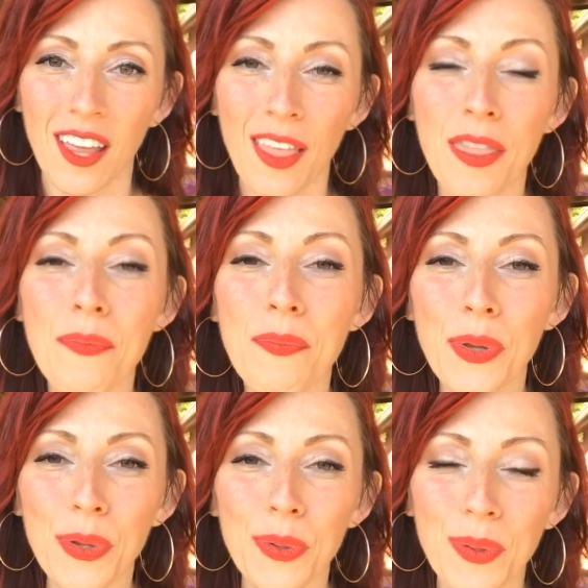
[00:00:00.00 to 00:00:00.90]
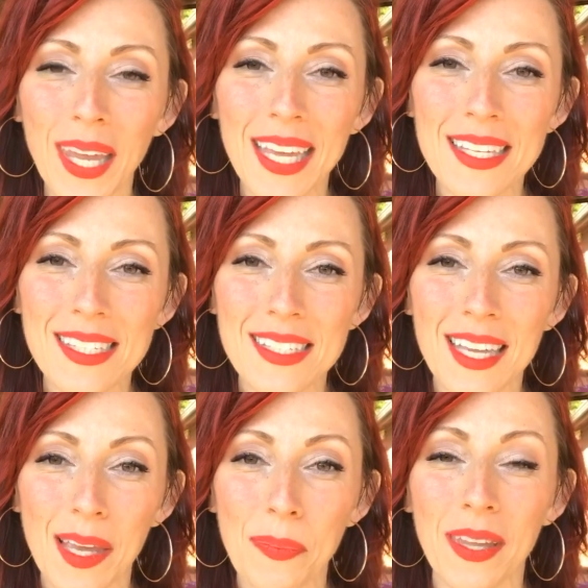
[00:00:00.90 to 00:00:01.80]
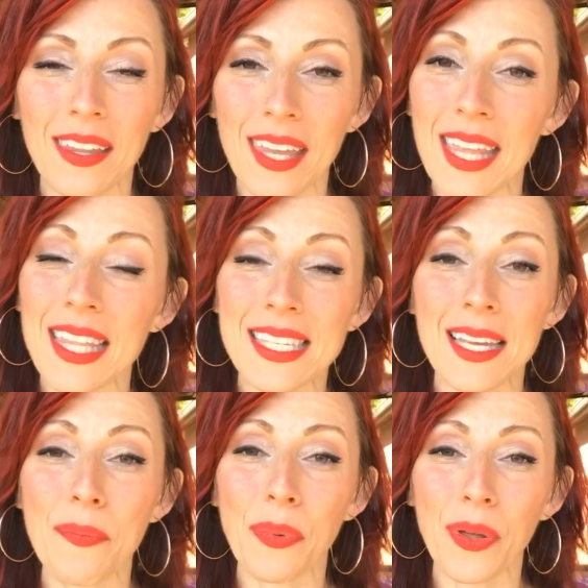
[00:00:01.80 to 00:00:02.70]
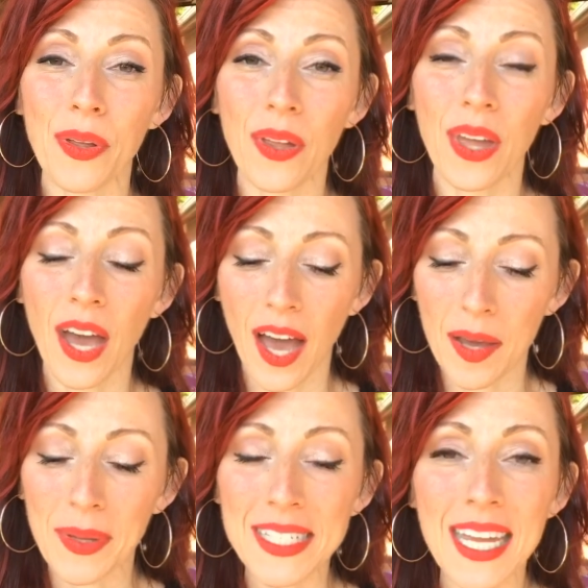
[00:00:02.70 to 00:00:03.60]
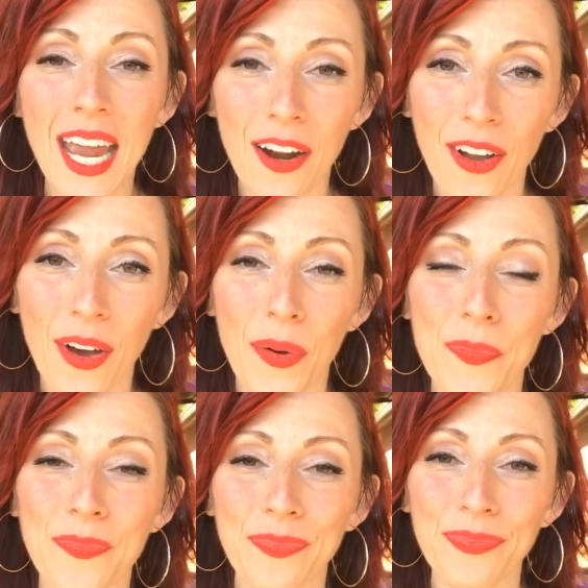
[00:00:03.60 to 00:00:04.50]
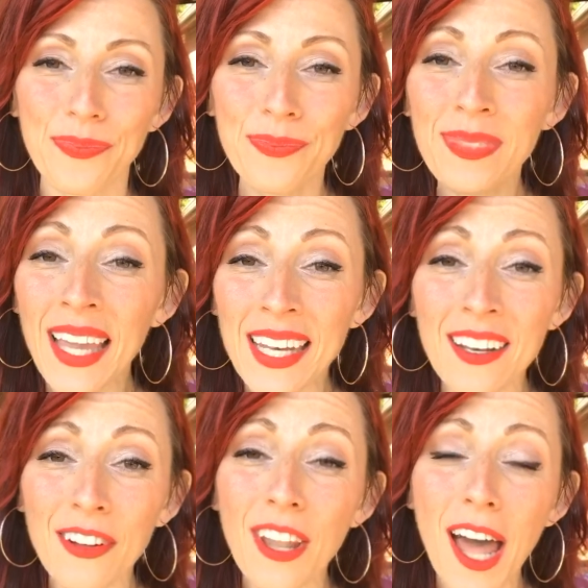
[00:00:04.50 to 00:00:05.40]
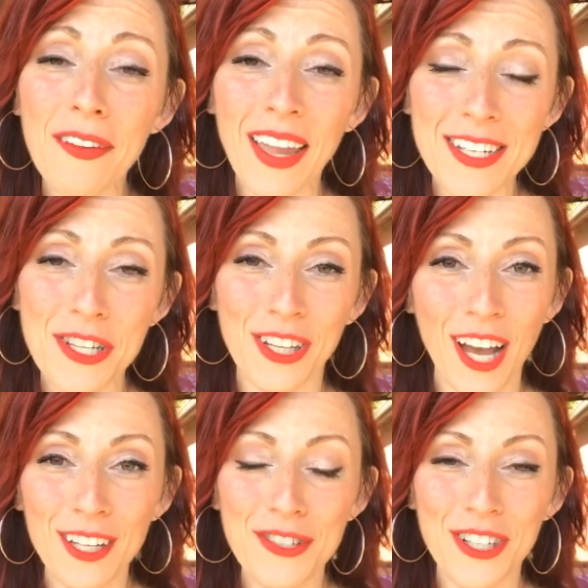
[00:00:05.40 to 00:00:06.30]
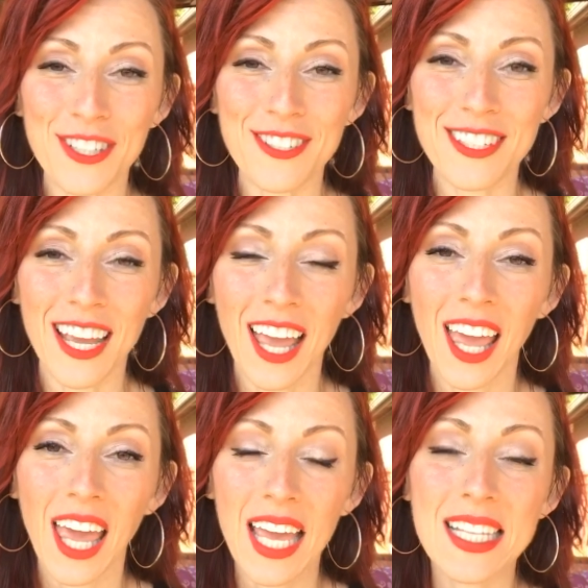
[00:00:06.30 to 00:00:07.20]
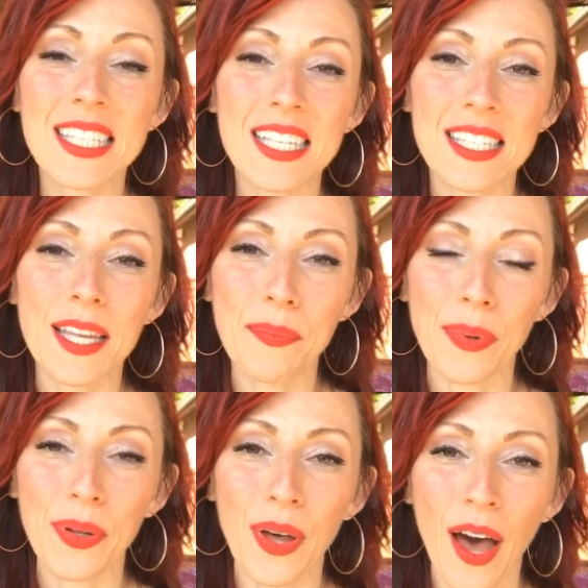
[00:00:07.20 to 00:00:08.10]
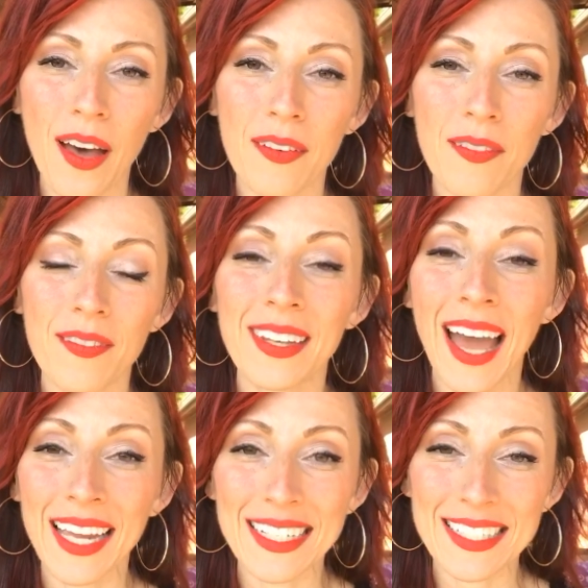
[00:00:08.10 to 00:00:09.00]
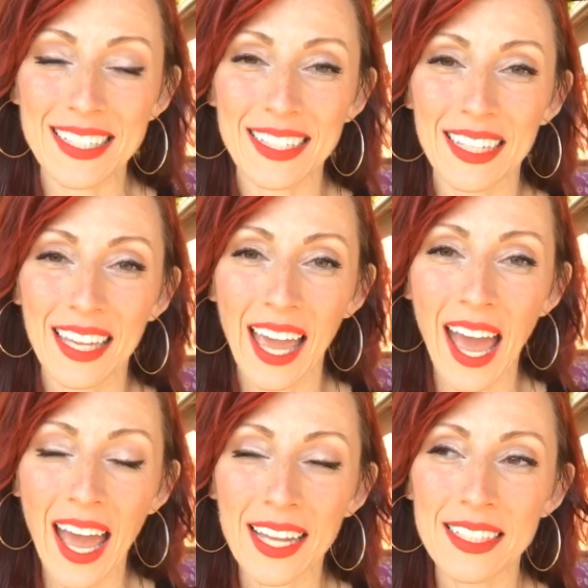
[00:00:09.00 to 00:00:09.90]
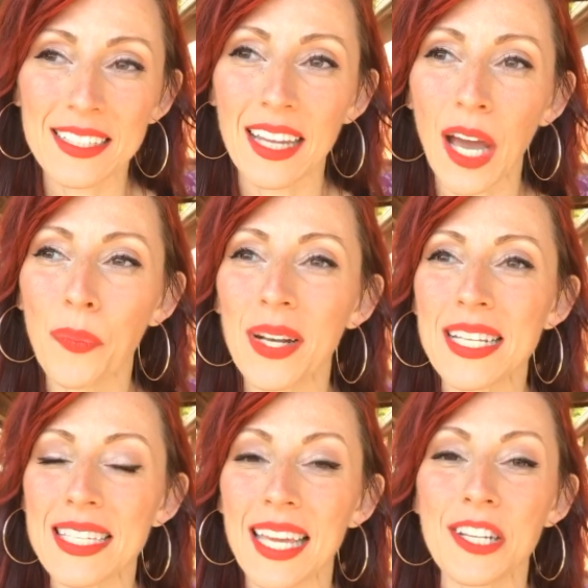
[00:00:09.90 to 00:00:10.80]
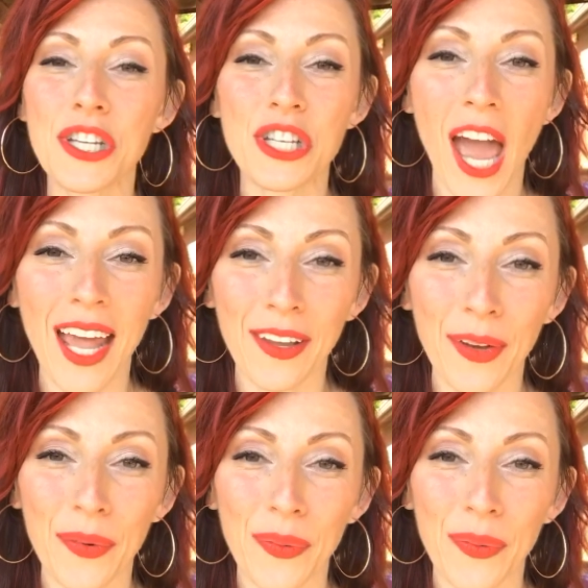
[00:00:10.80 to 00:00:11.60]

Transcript: The moon is typically the symbol in tarot and in a lot of ancient cultures. It's the symbol of night and I want to say shadow.